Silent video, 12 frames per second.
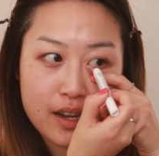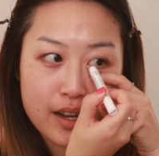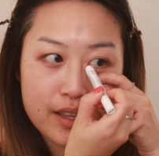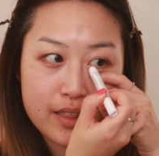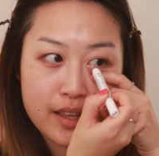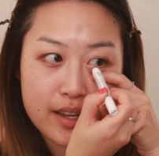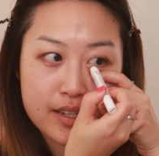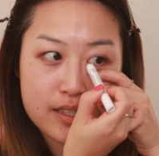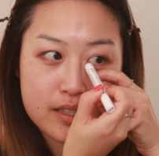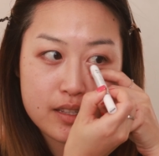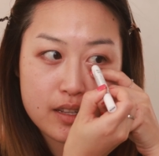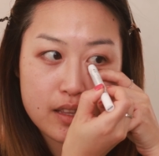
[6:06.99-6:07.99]

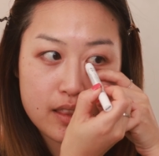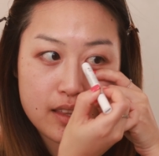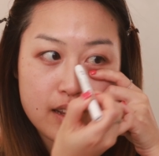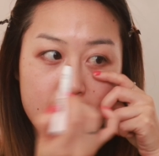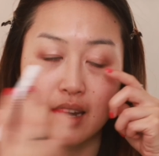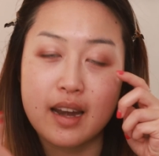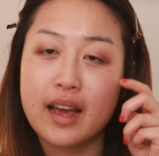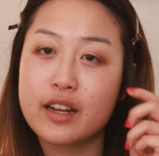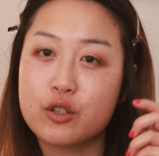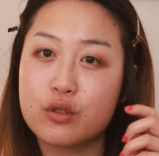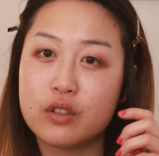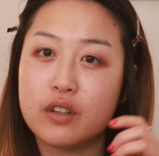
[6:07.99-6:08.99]
highlights the
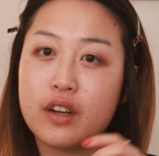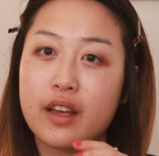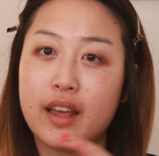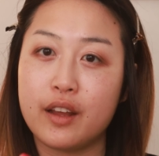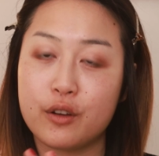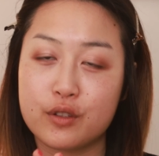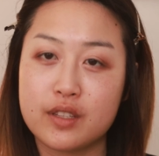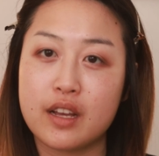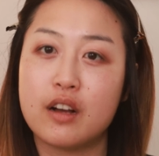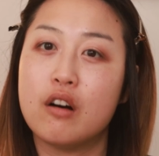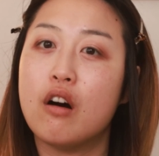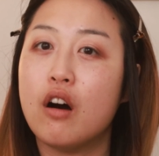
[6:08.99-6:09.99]
natural
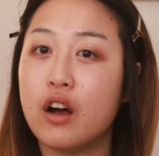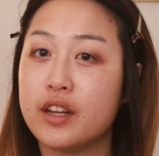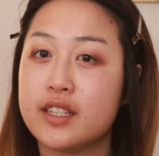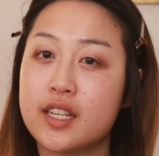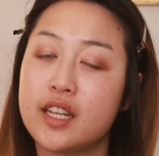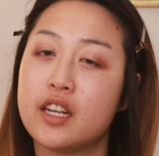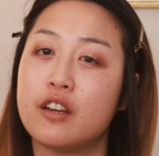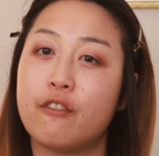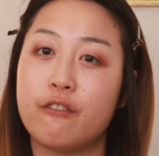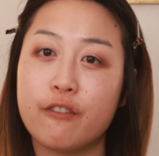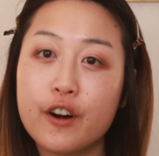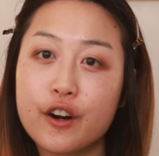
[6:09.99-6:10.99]
Egosal on
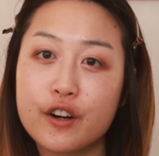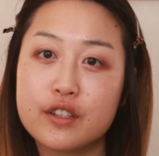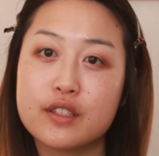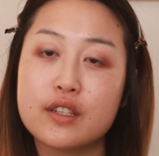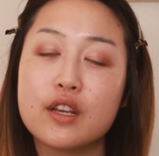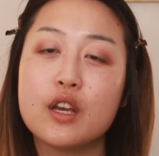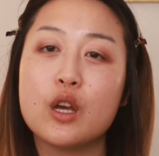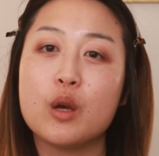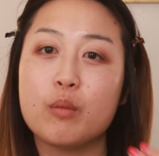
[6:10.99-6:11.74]
Tina first